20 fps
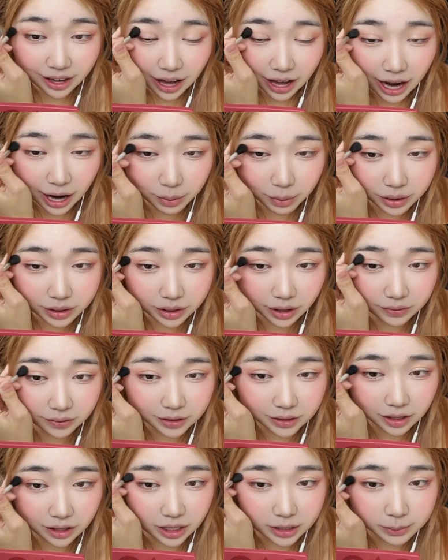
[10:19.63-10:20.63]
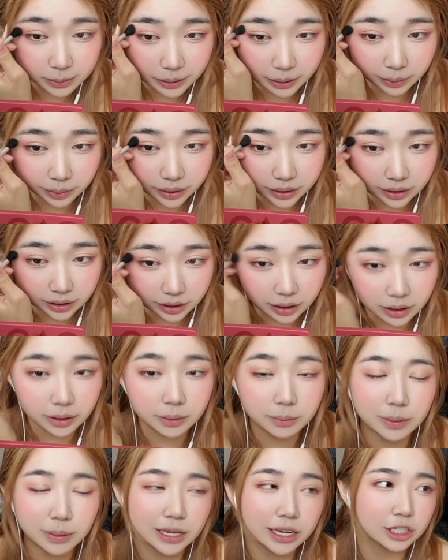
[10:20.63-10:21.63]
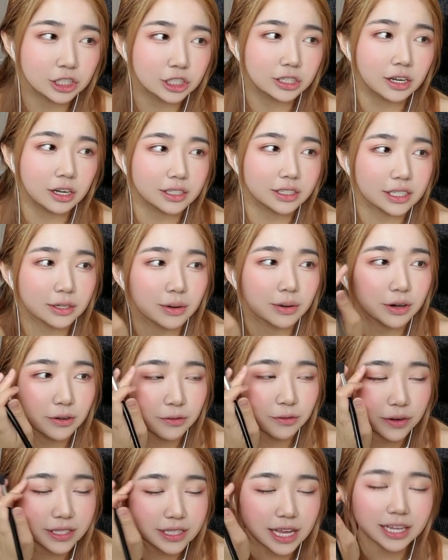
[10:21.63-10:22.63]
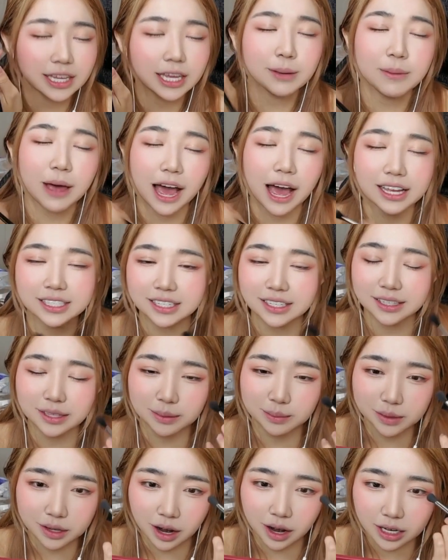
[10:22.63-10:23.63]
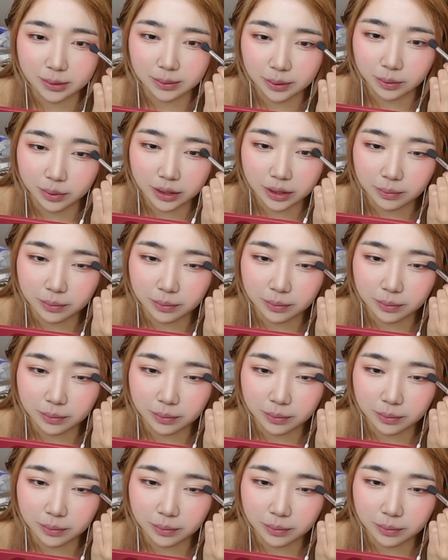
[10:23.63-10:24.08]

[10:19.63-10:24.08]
I would love to cosplay with my Genshin content creator friends. I keep asking them to cosplay with